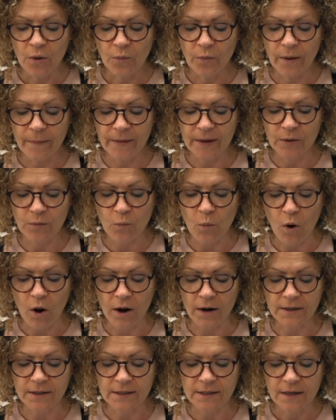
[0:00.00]
women
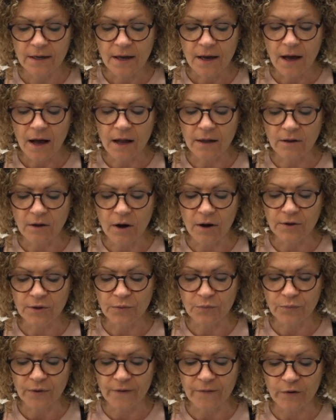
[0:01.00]
walked along the
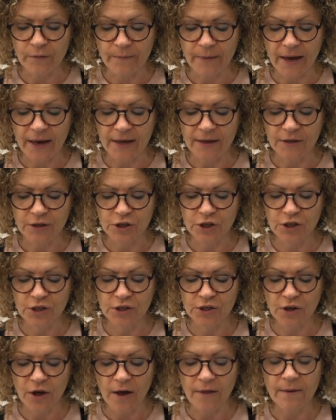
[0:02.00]
river bank she
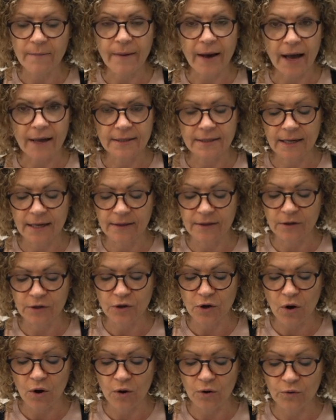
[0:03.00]
saw the basket in the
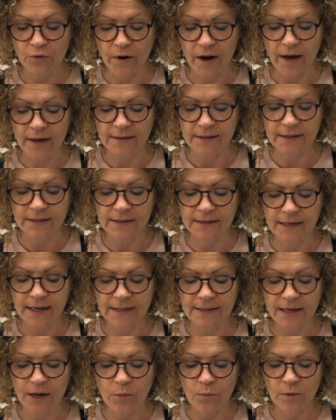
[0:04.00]
tall grass and
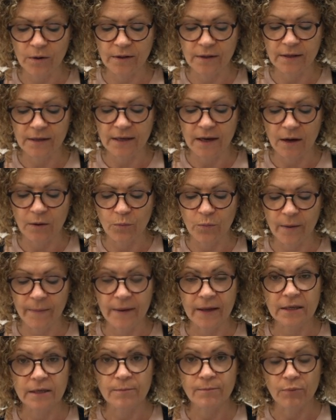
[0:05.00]
sent out one of the young
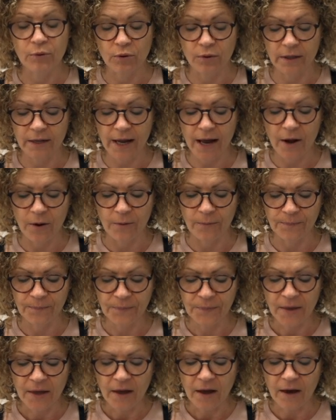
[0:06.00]
women to pull it out
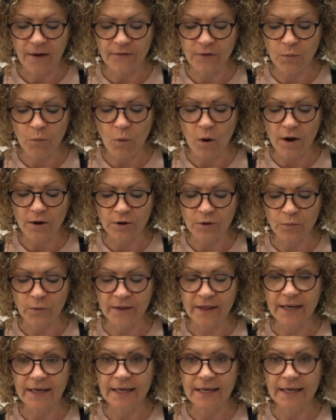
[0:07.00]
of the water when the